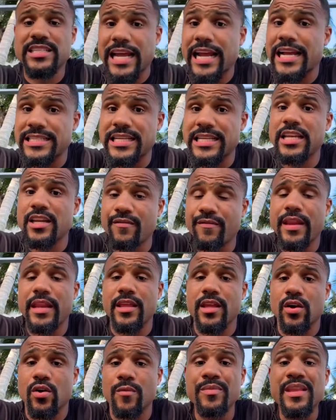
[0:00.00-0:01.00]
just like I said in the
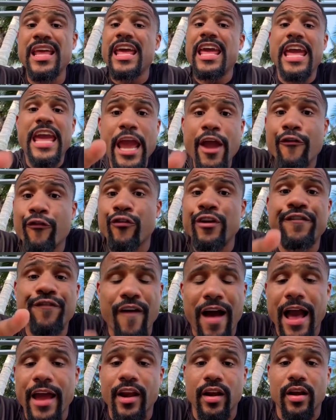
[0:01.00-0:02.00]
video,
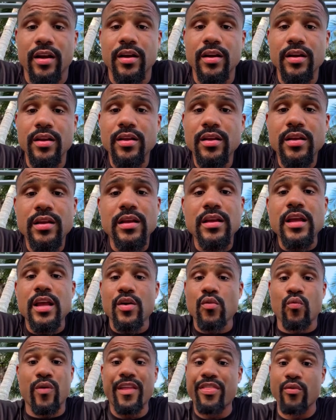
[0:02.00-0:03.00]
every fighter,
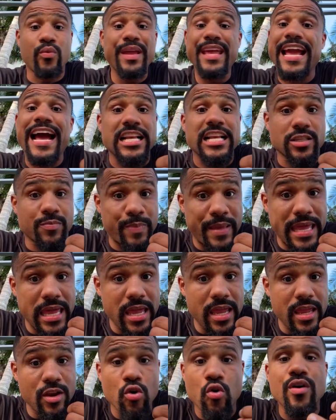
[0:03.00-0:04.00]
whether we got
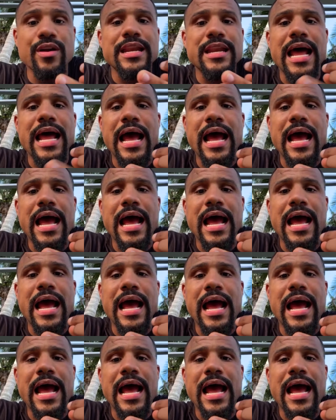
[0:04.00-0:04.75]
speed or not,